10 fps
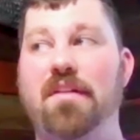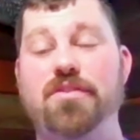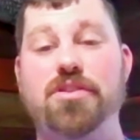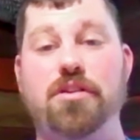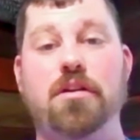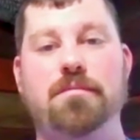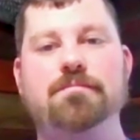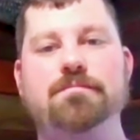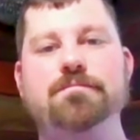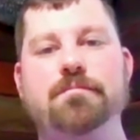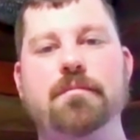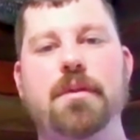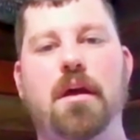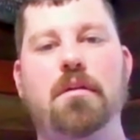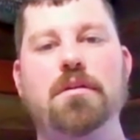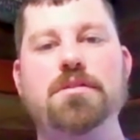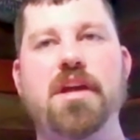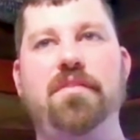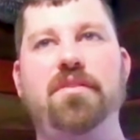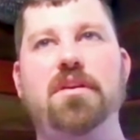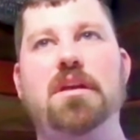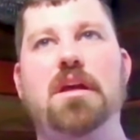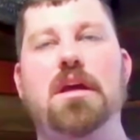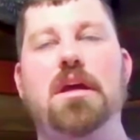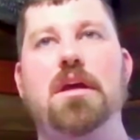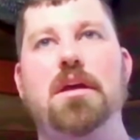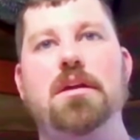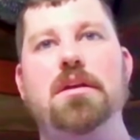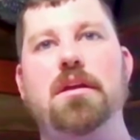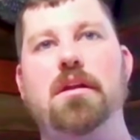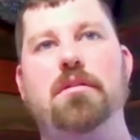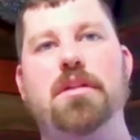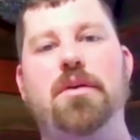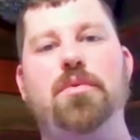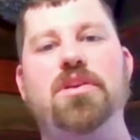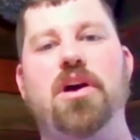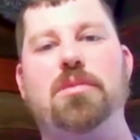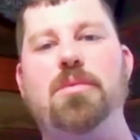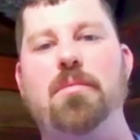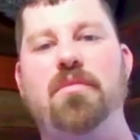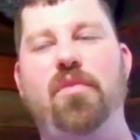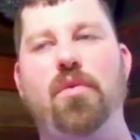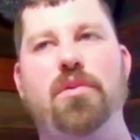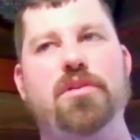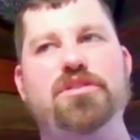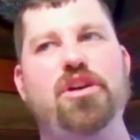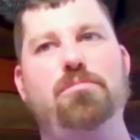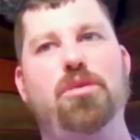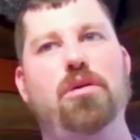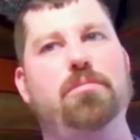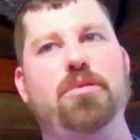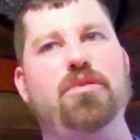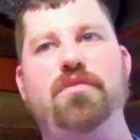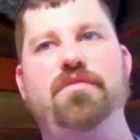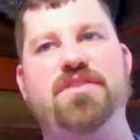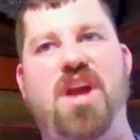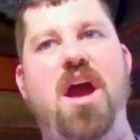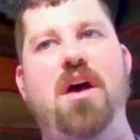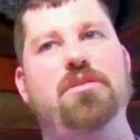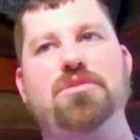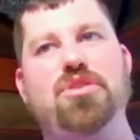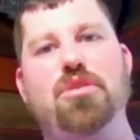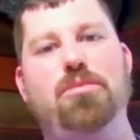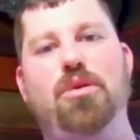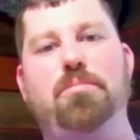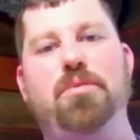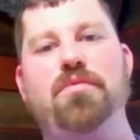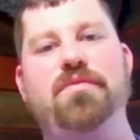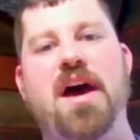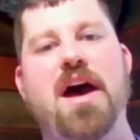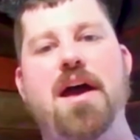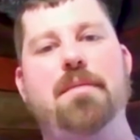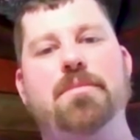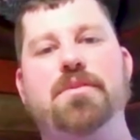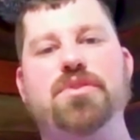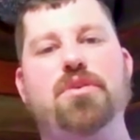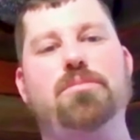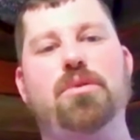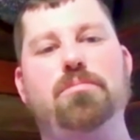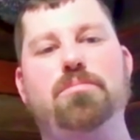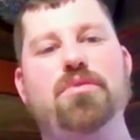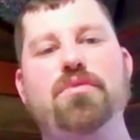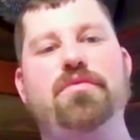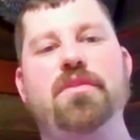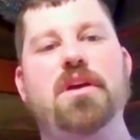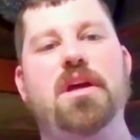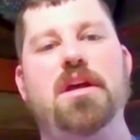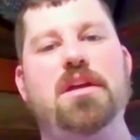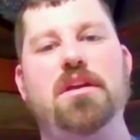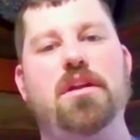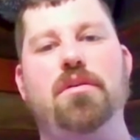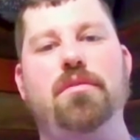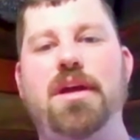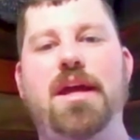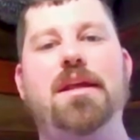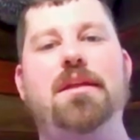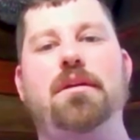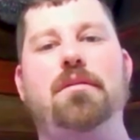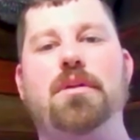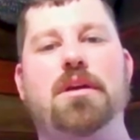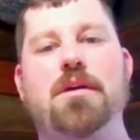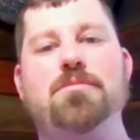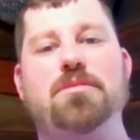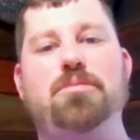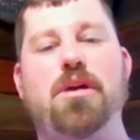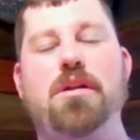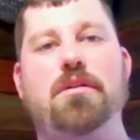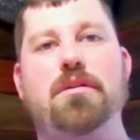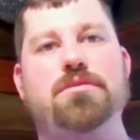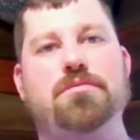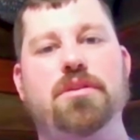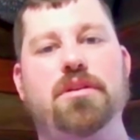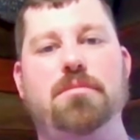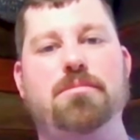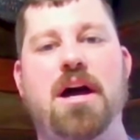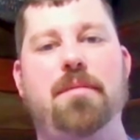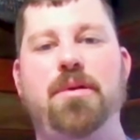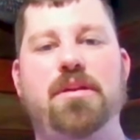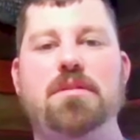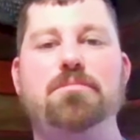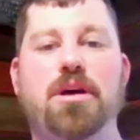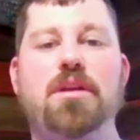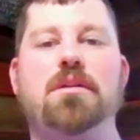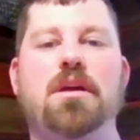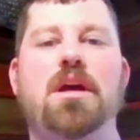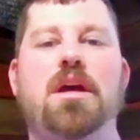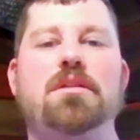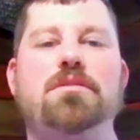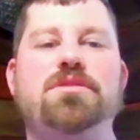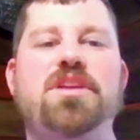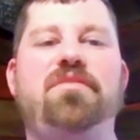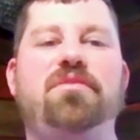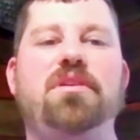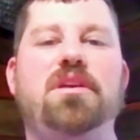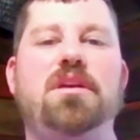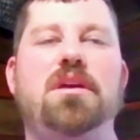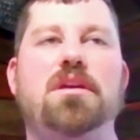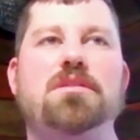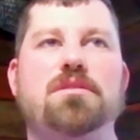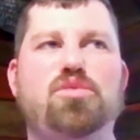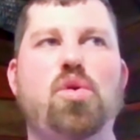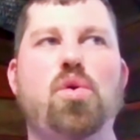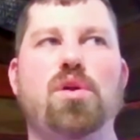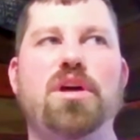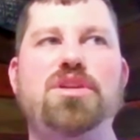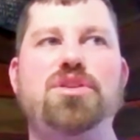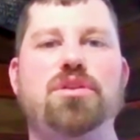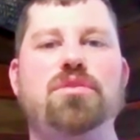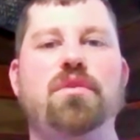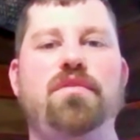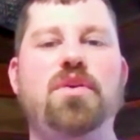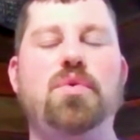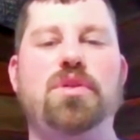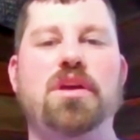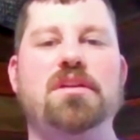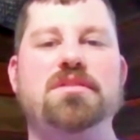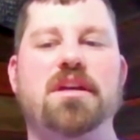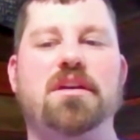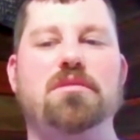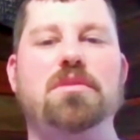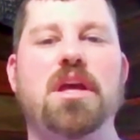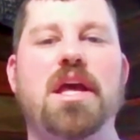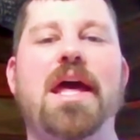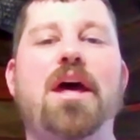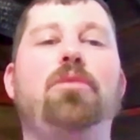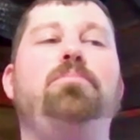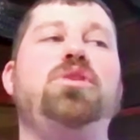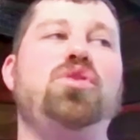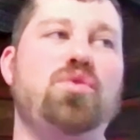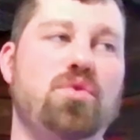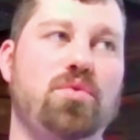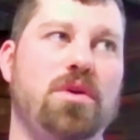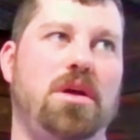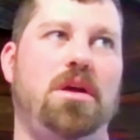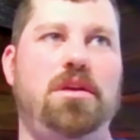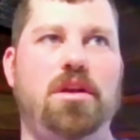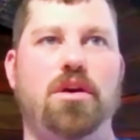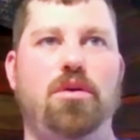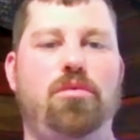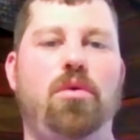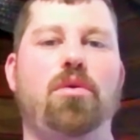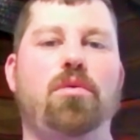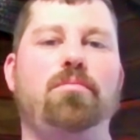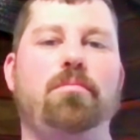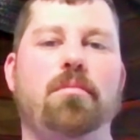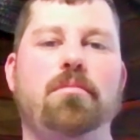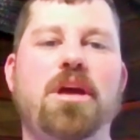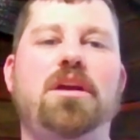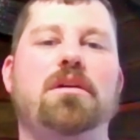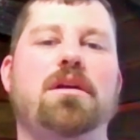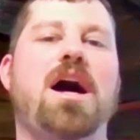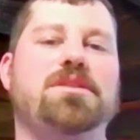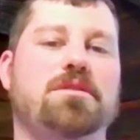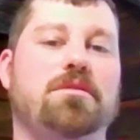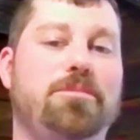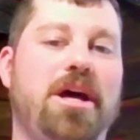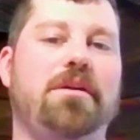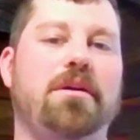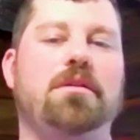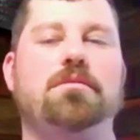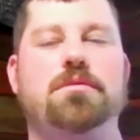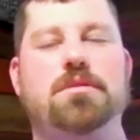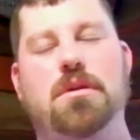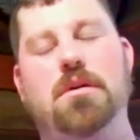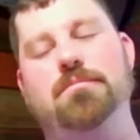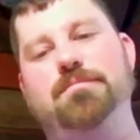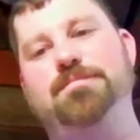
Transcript: for sure. No, there's definitely, like we talked about before, there's no bulletproof sound, there's no bulletproof time, there's no bulletproof, anything when it comes to predators, really, in my opinion. But there's definitely some correlation to a few things that could help you, or make your odds a little better. So,